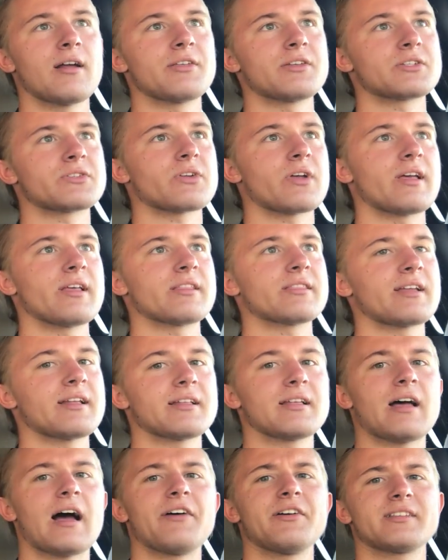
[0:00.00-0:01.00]
So I think that
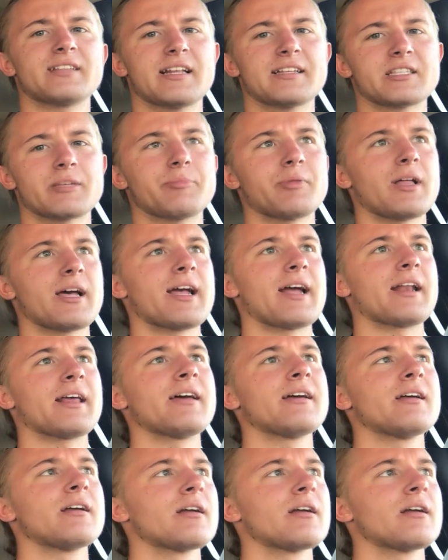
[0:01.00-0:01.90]
I think that's the plan.